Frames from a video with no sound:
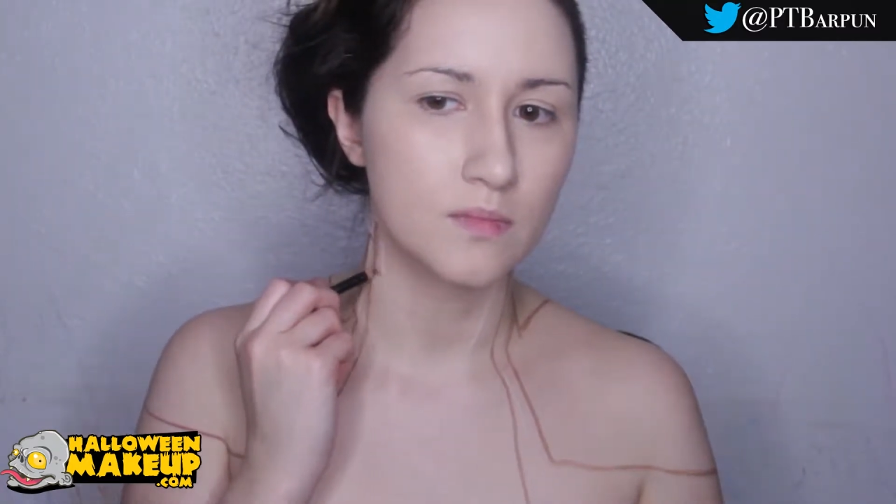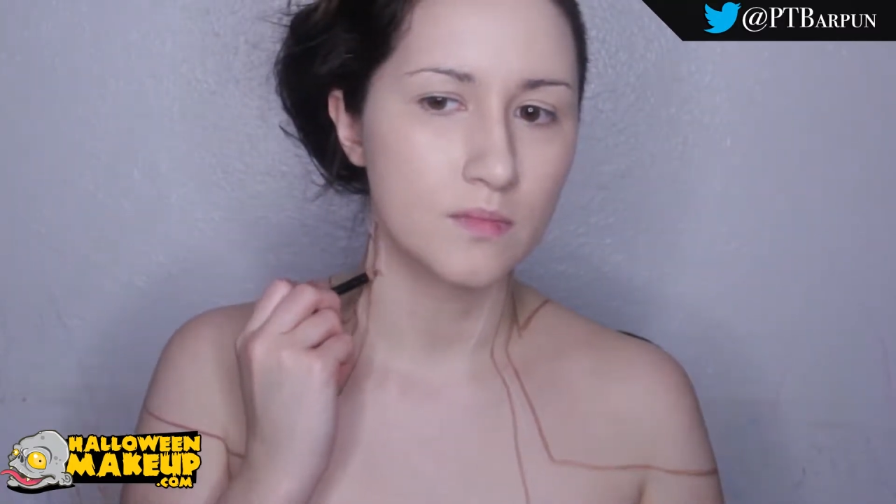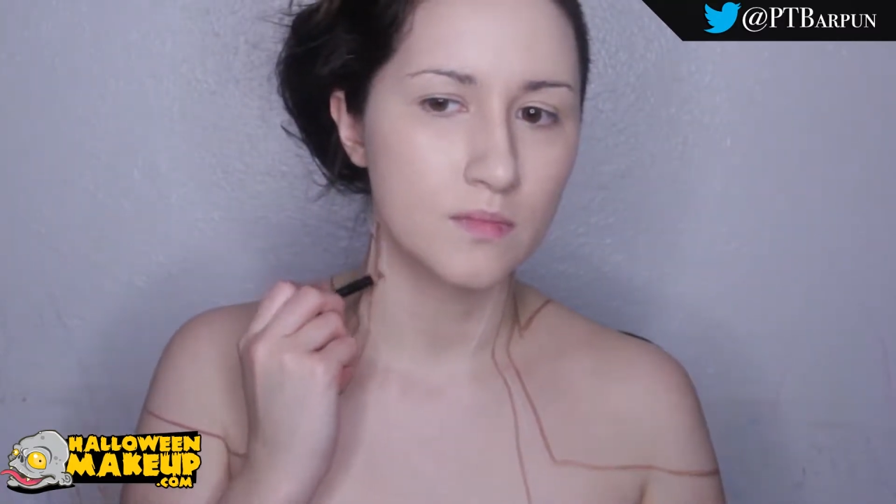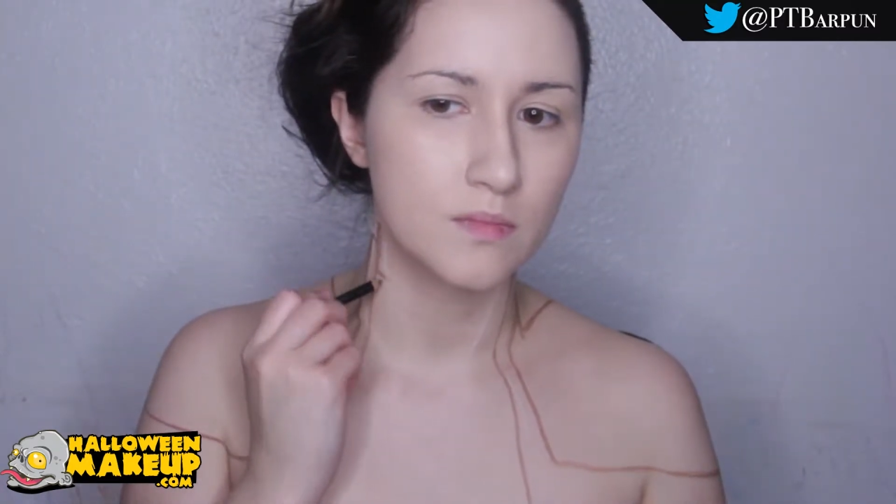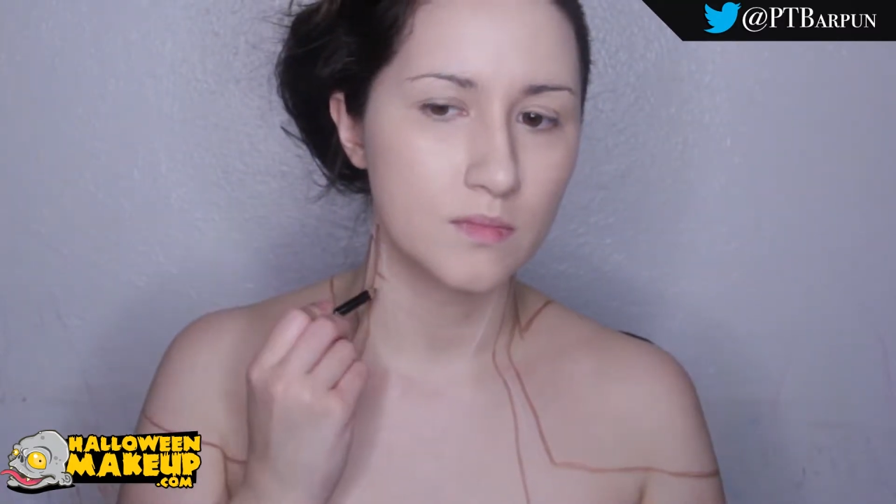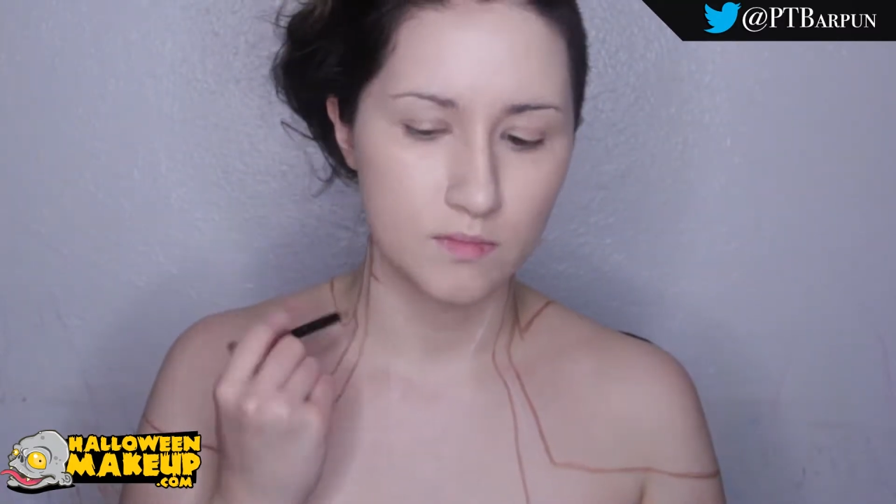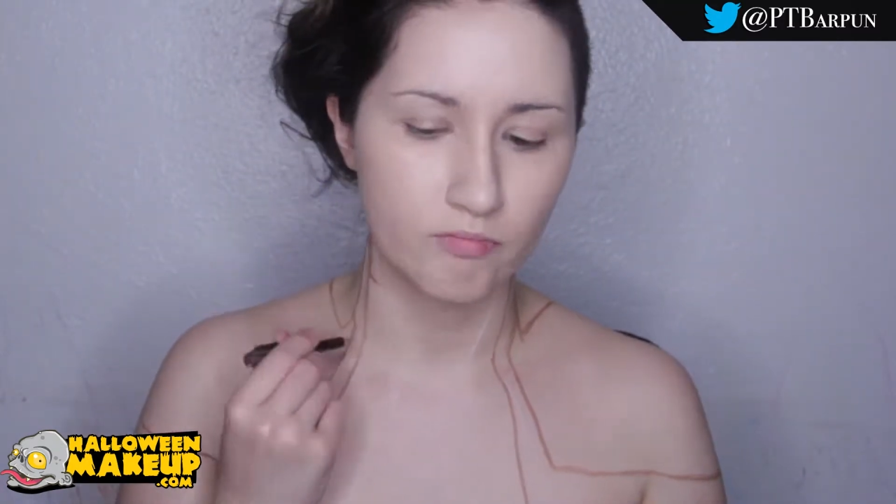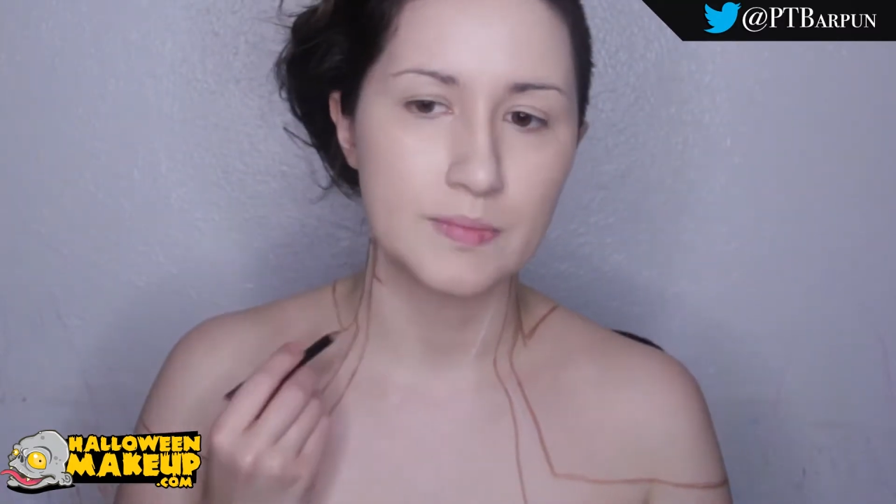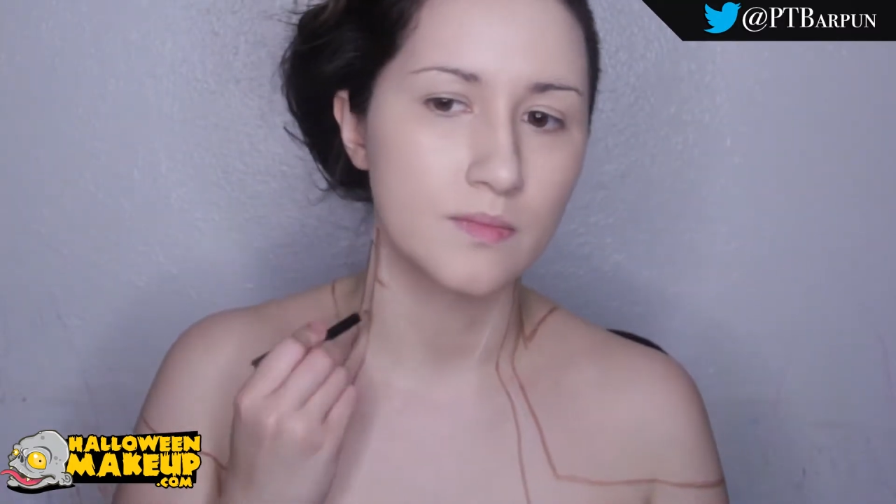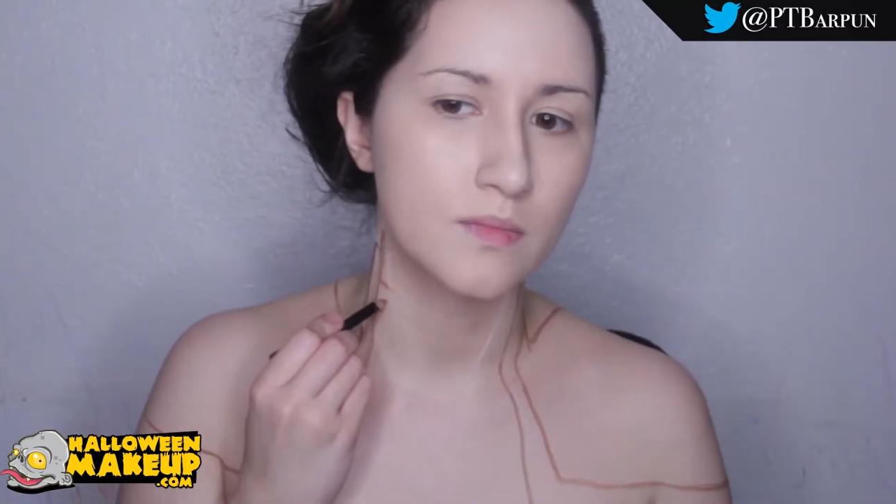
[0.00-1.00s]
by her
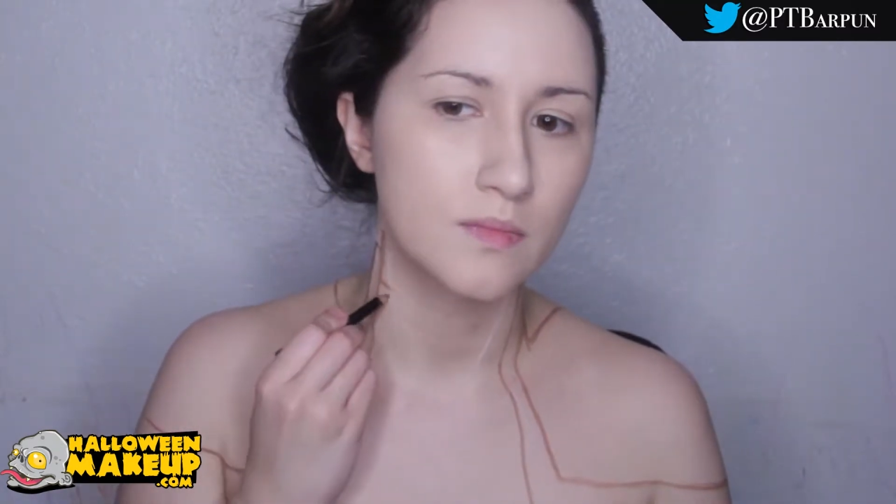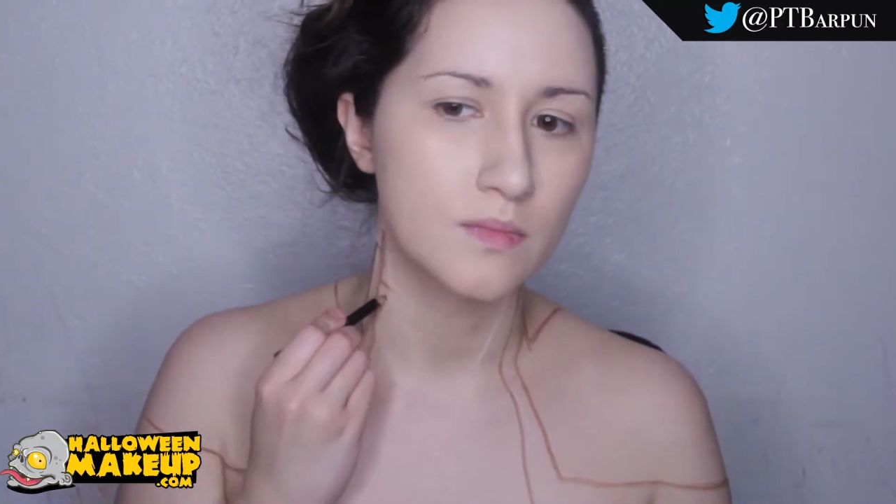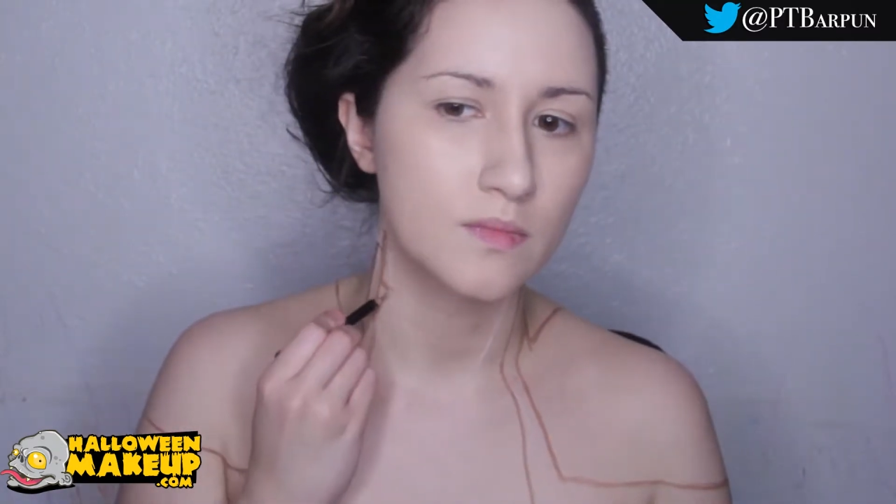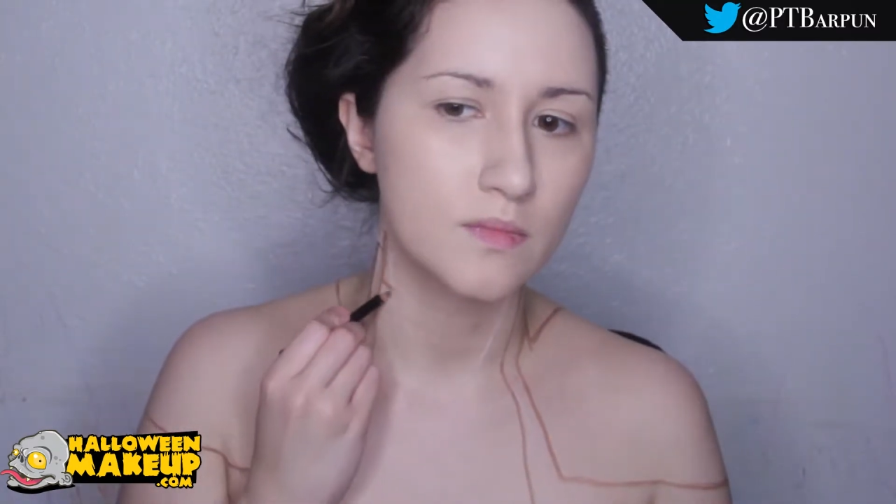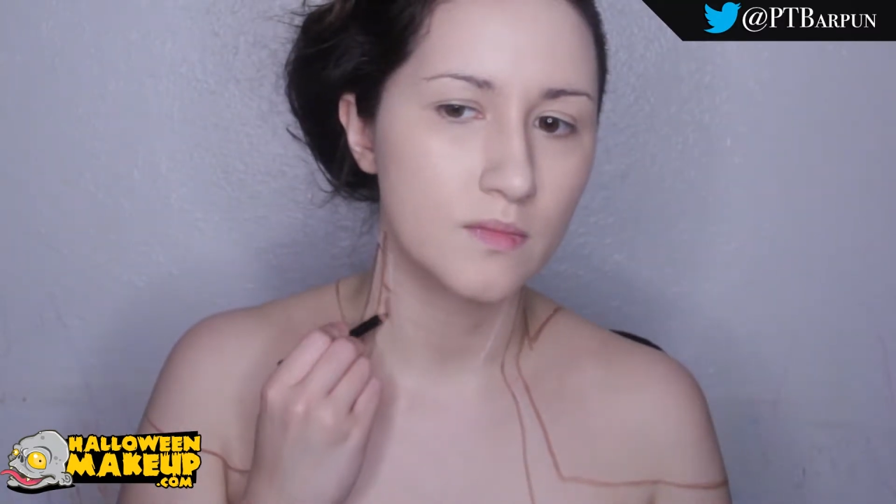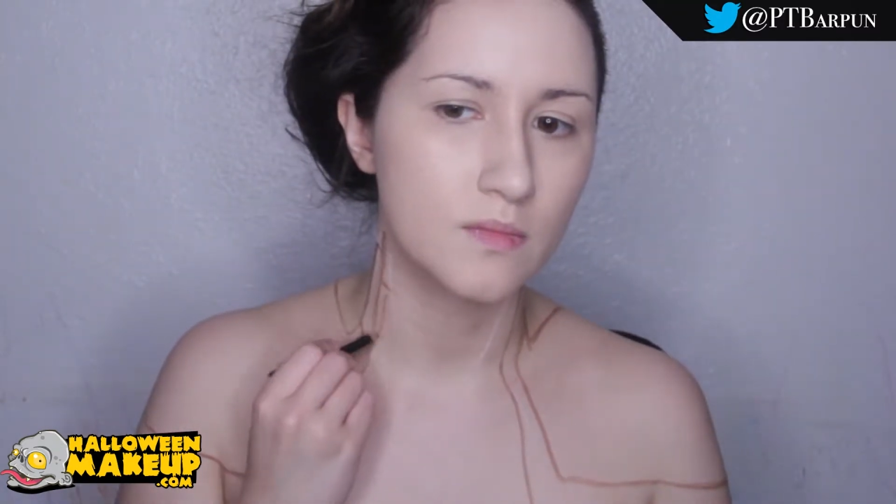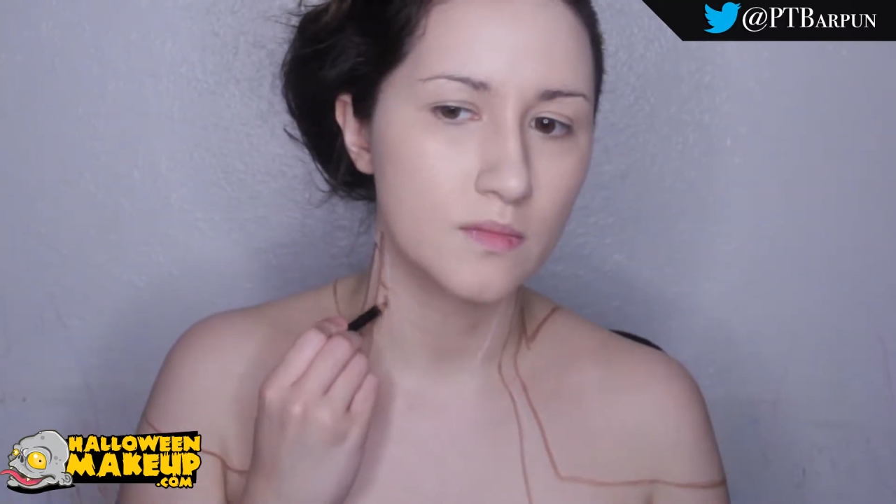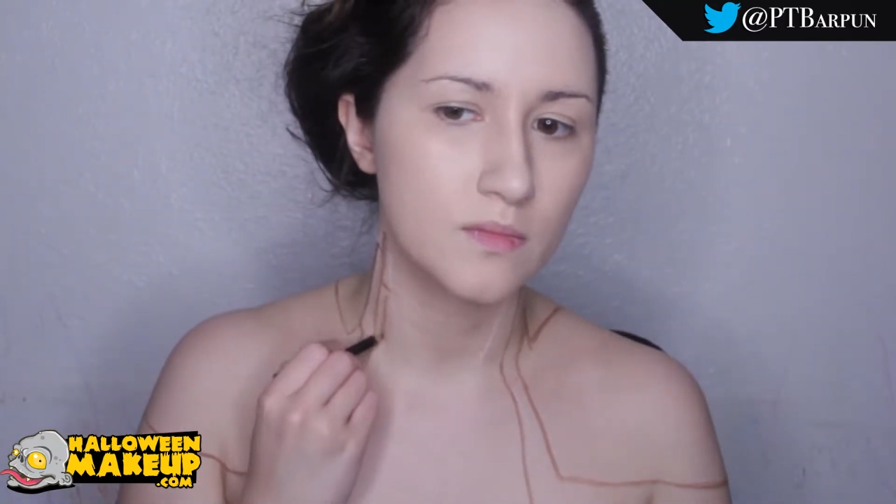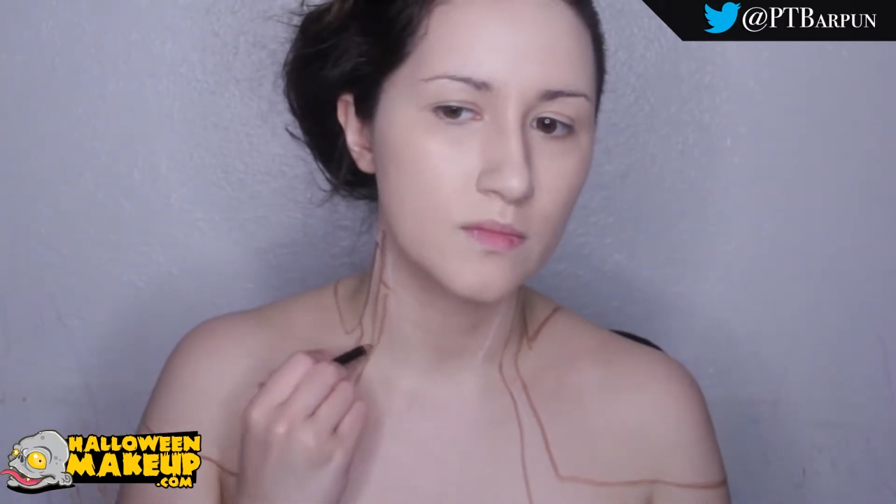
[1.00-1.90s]
shoulders. She